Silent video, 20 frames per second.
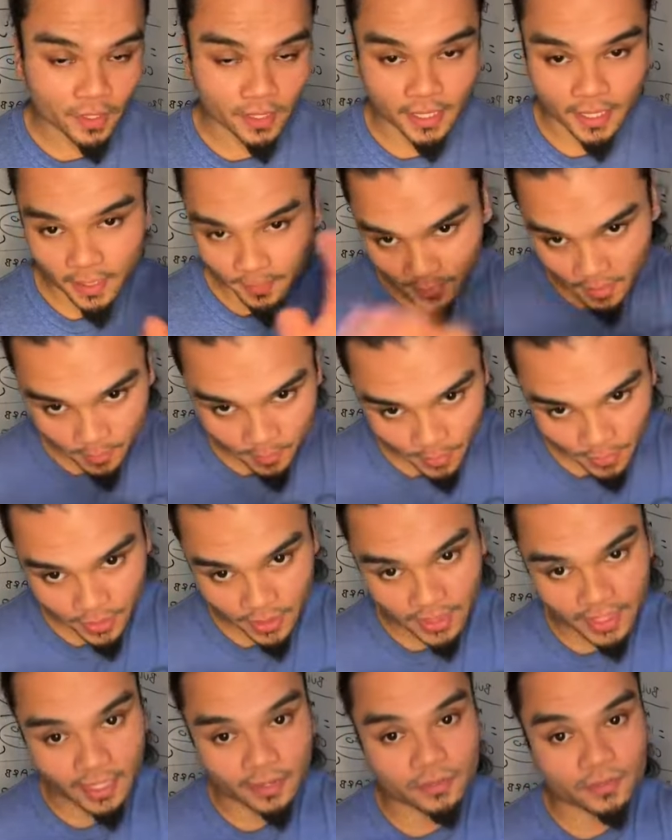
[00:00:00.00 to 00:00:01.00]
Again, I'm going to put
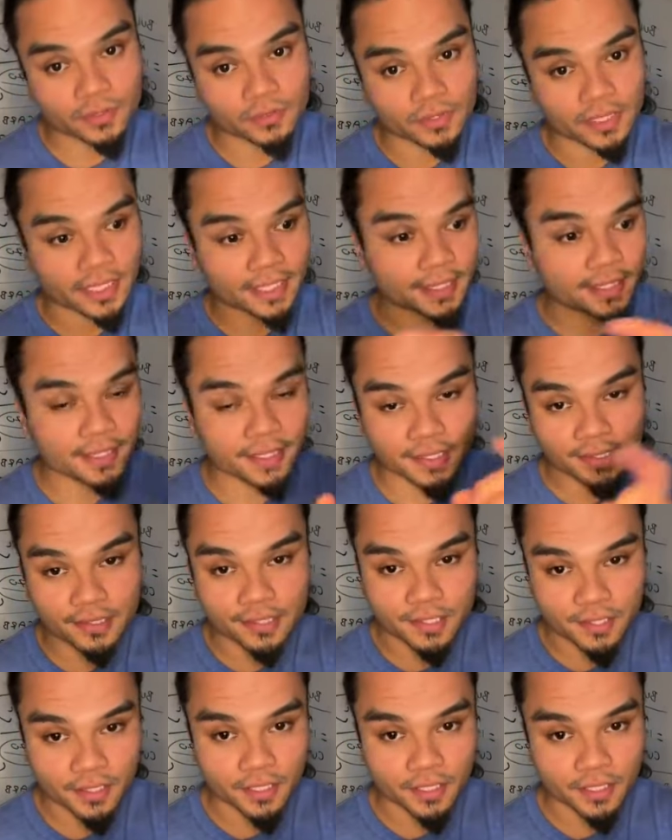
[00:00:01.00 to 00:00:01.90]
the download link into